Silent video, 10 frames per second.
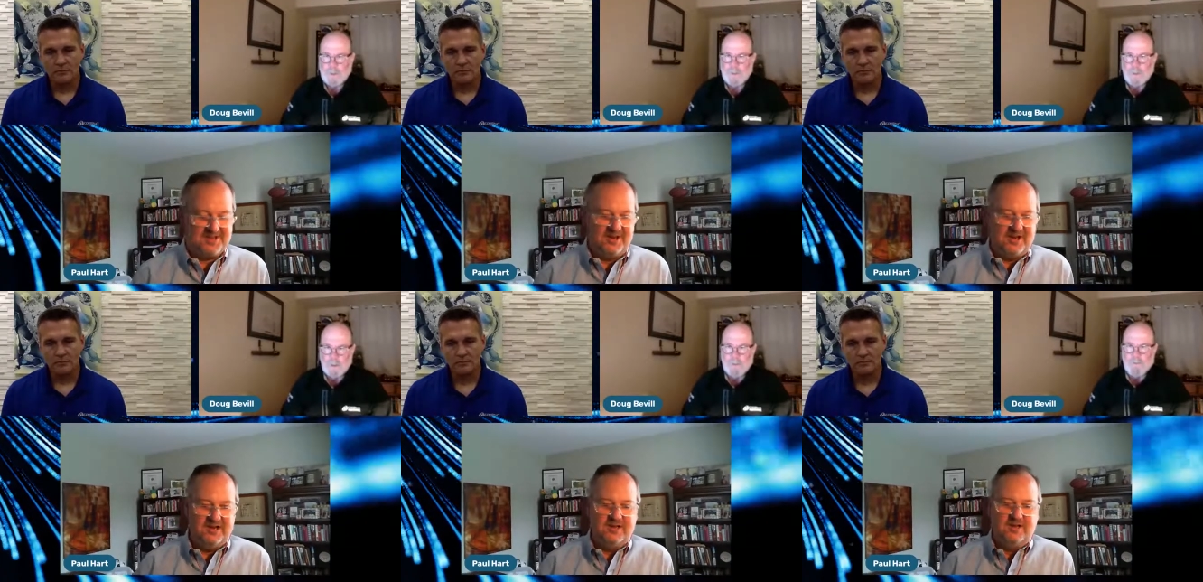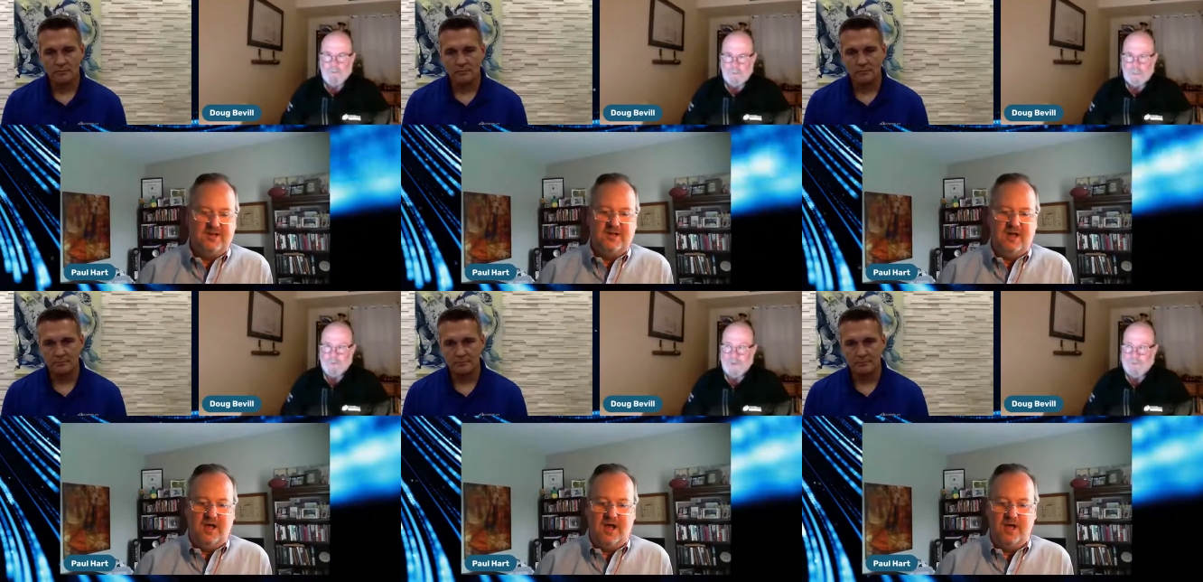Speaker 1: that's great.
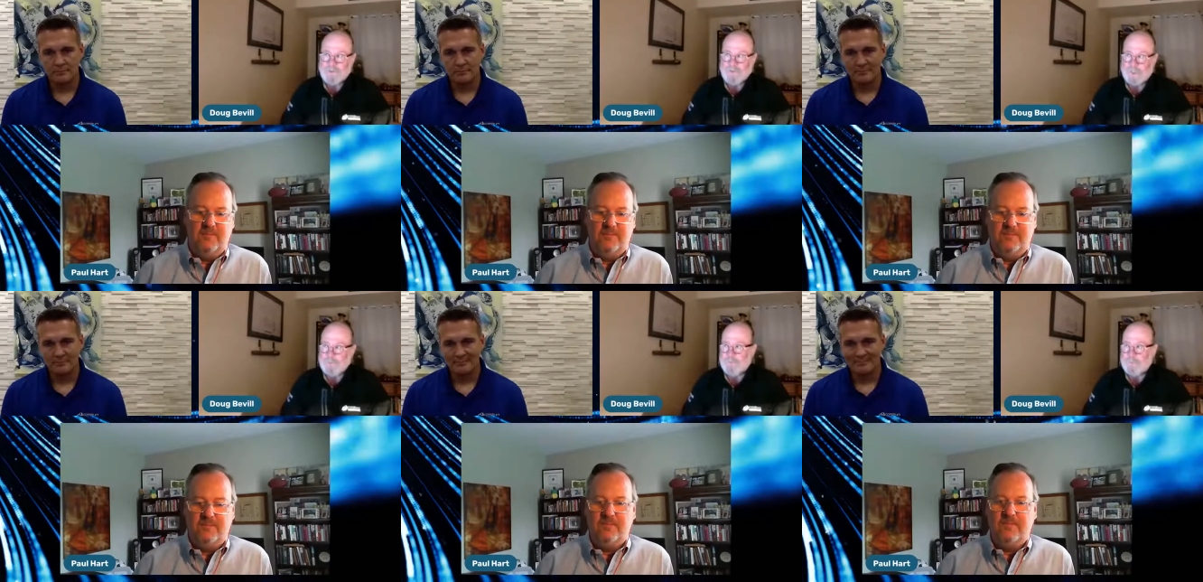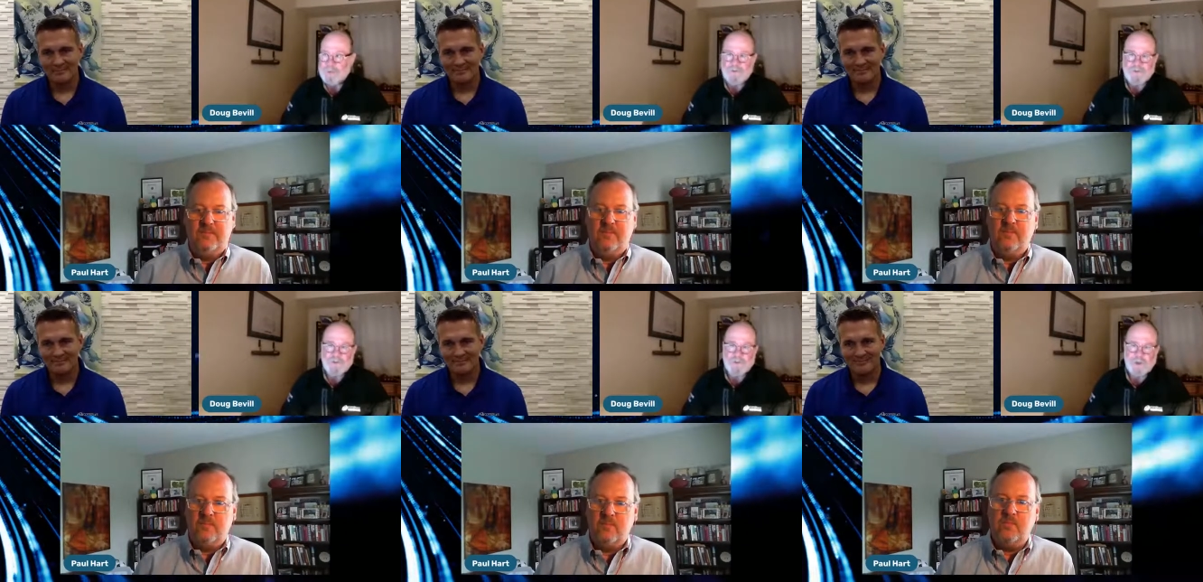
Speaker 2: And we have um, some
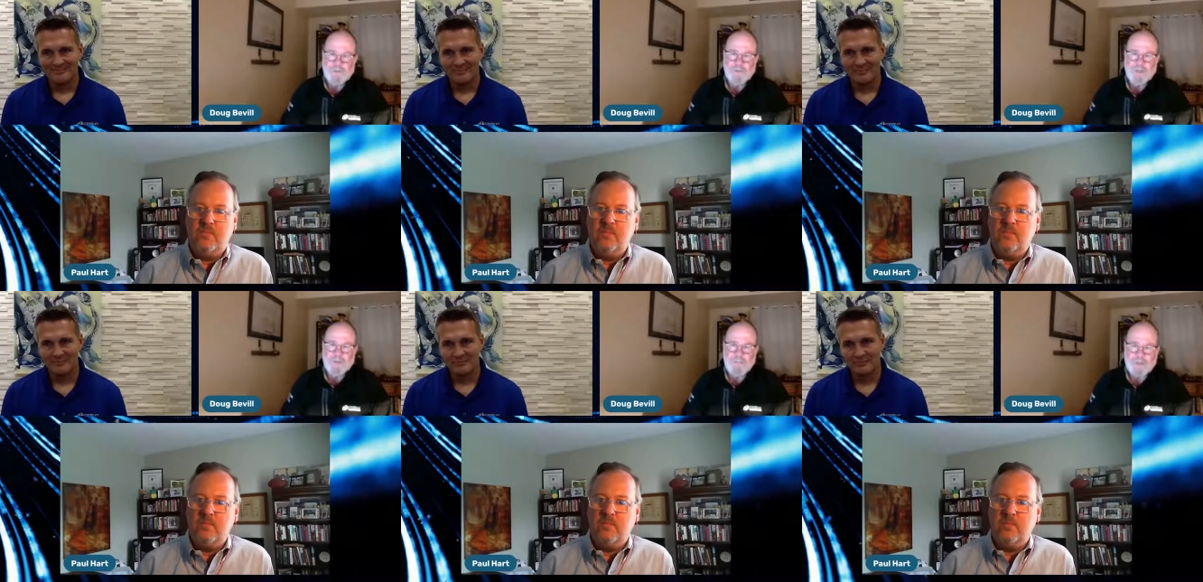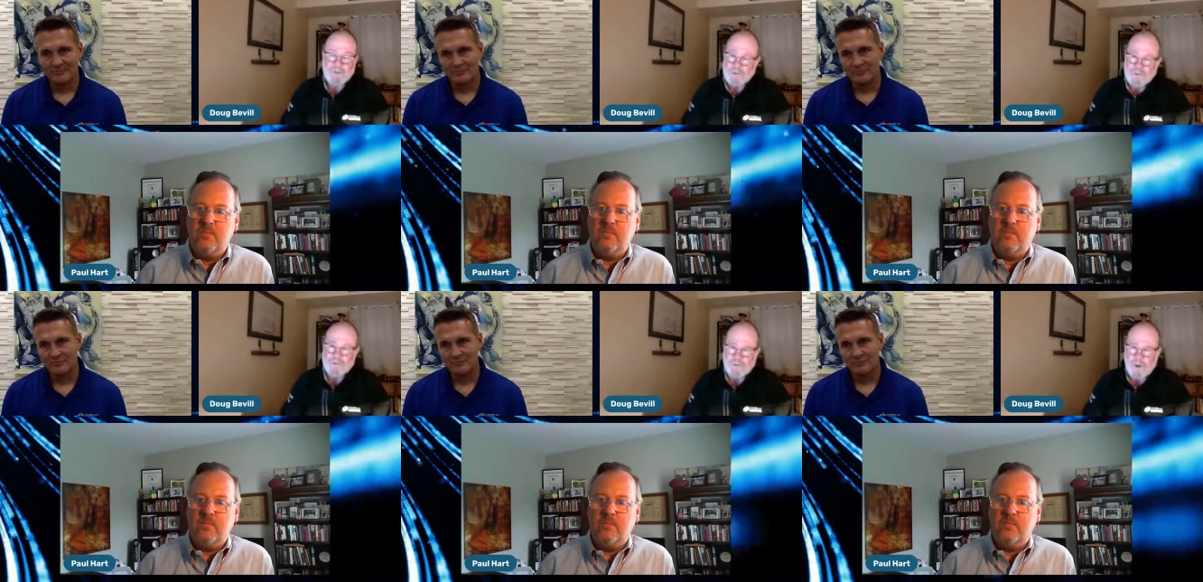4,600 manufacturers
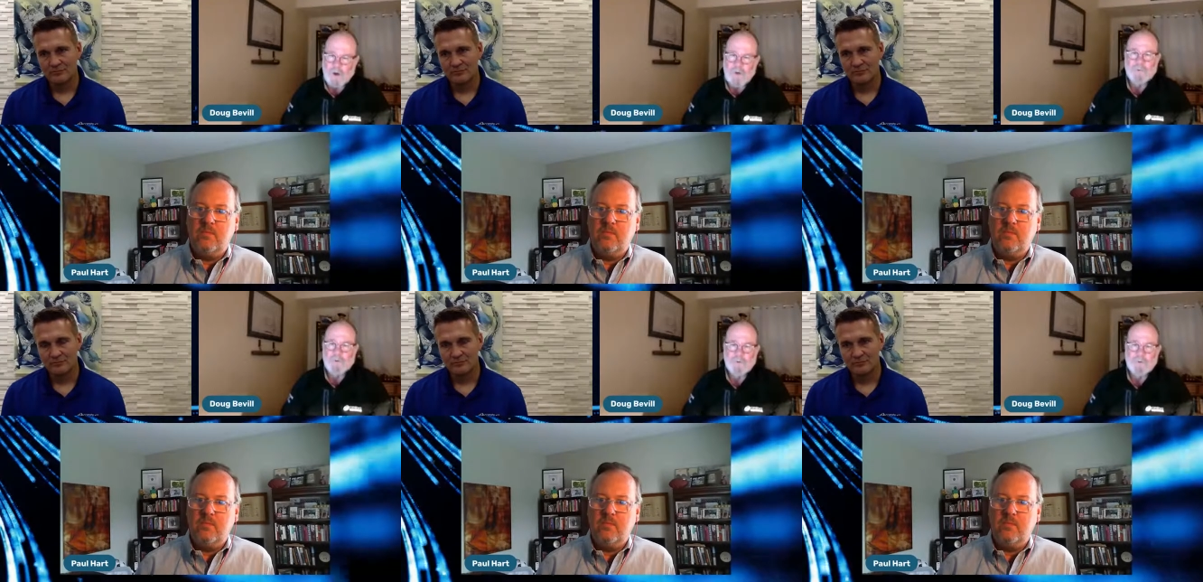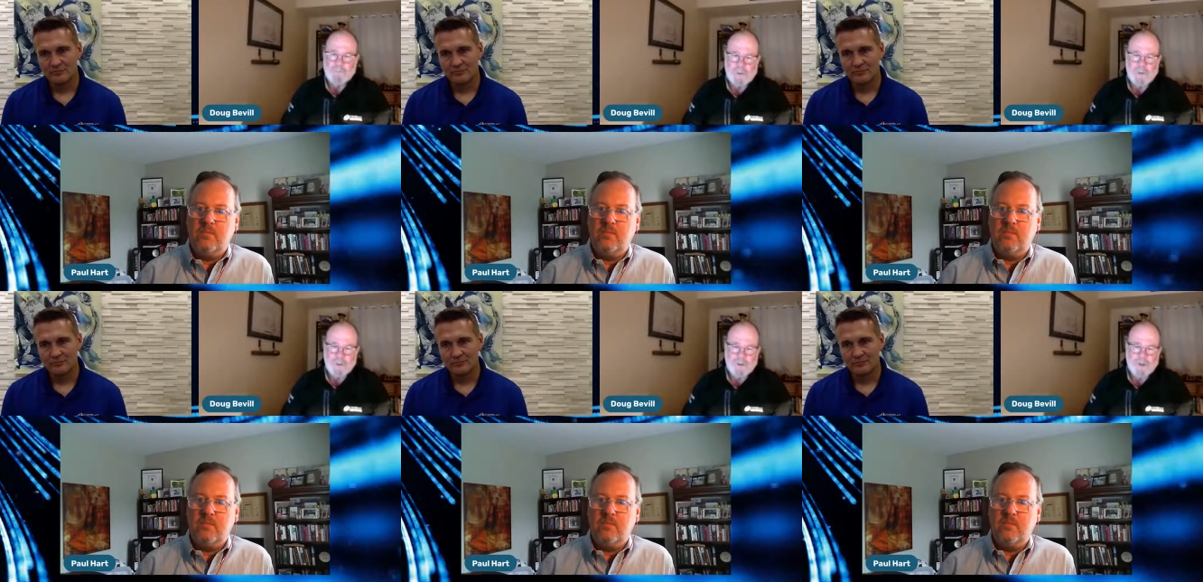that aren't approved
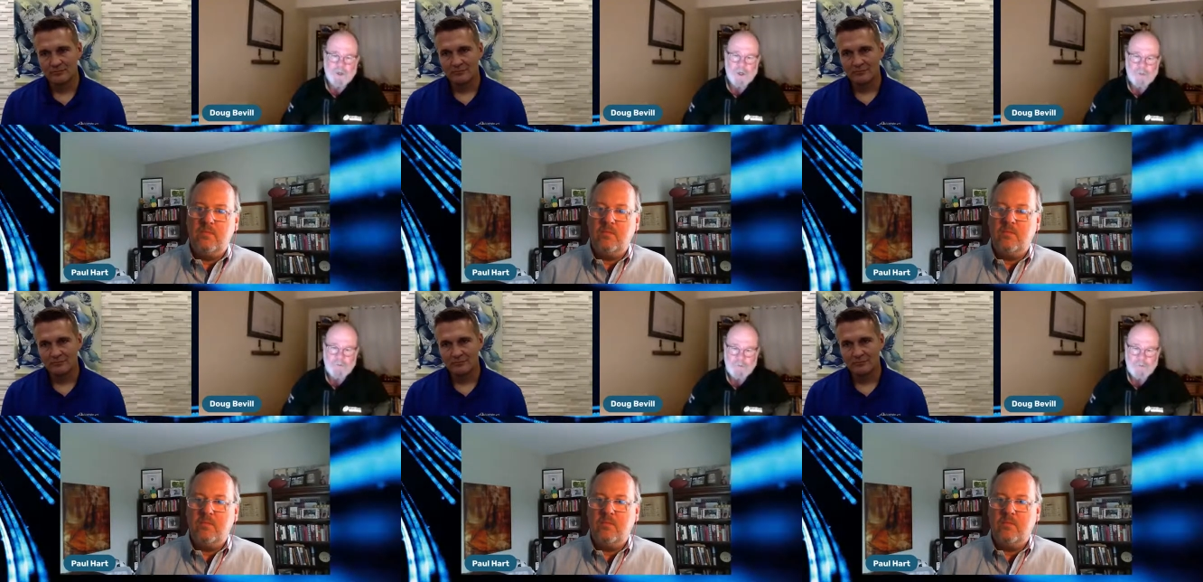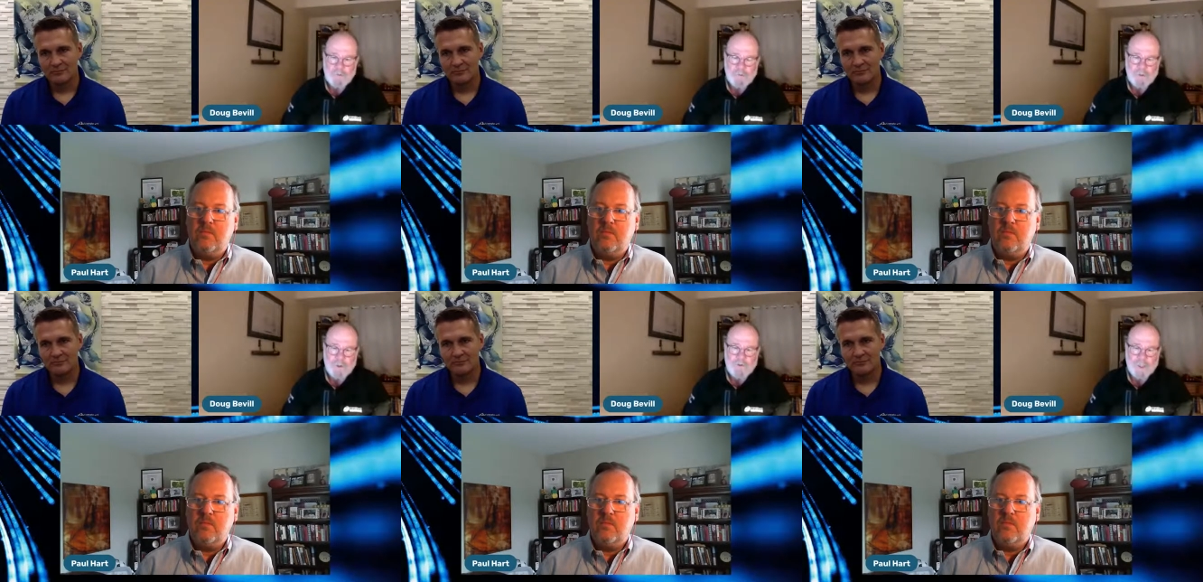that are in our
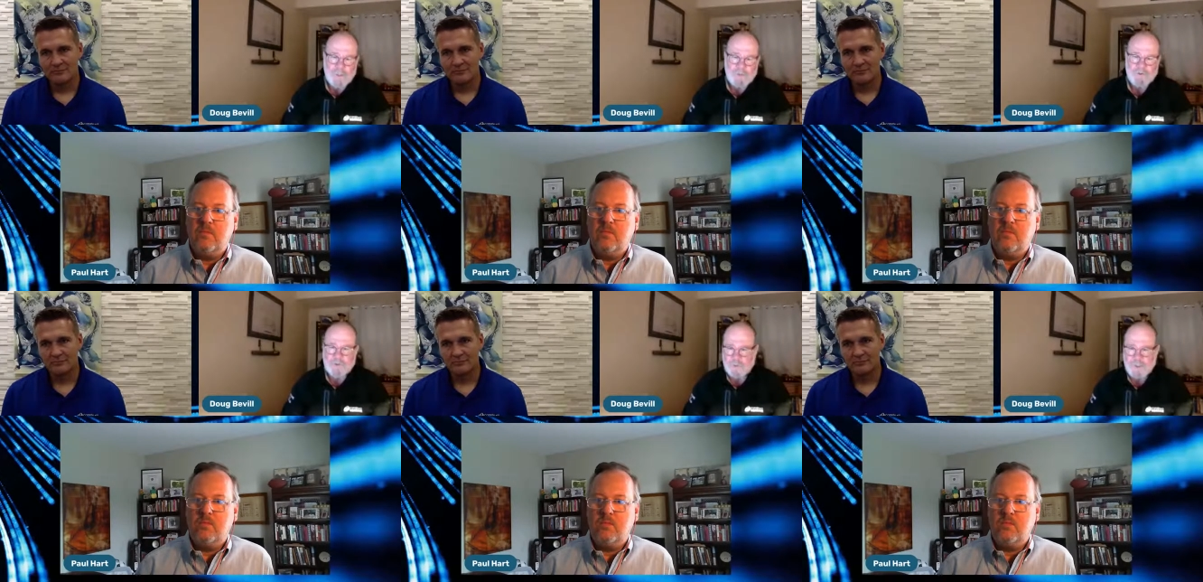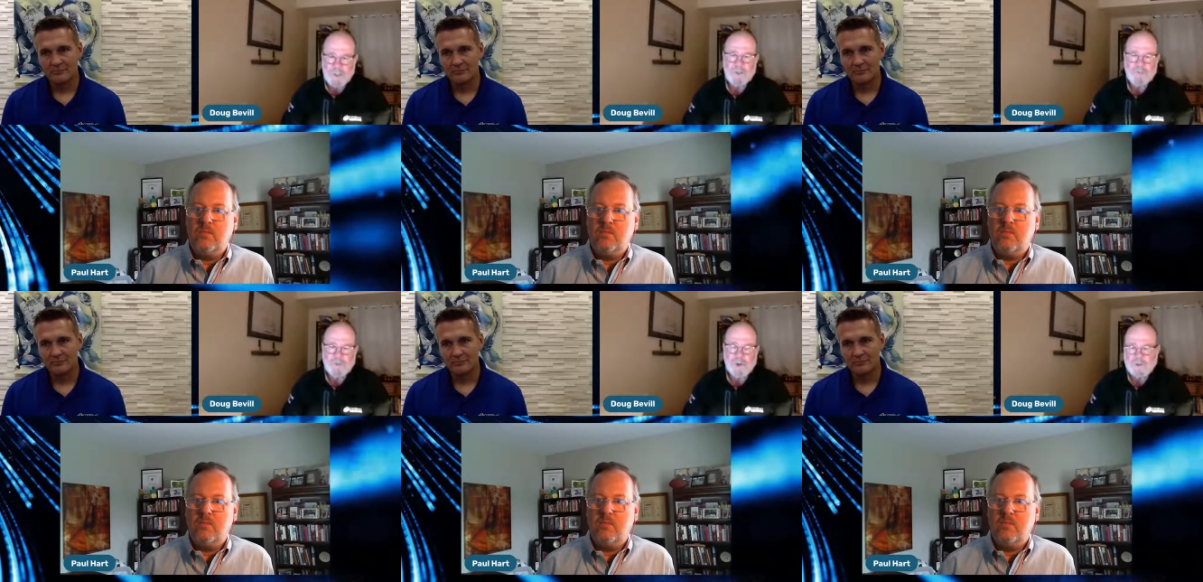in our database that we're
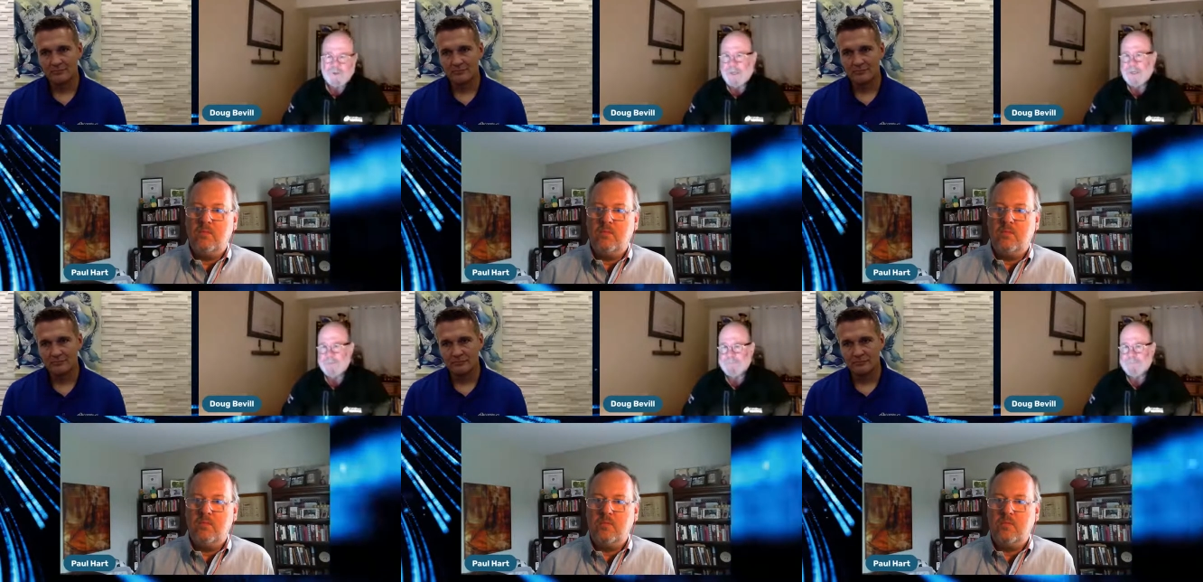dealing with all the time.